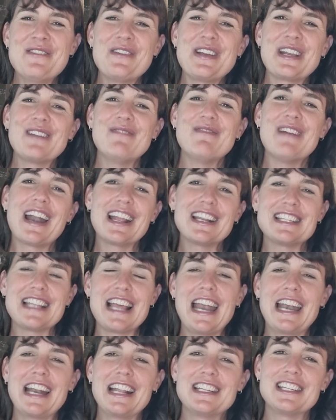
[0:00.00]
we can manage the
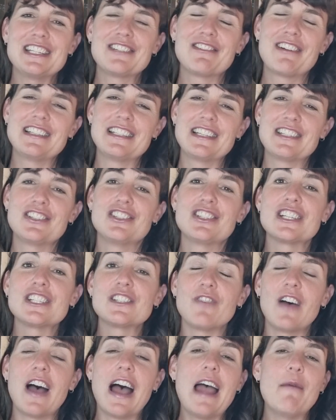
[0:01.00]
energy transition
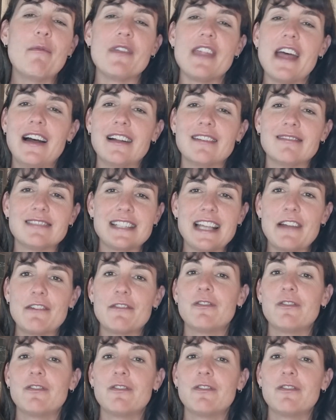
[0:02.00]
just fine without, say,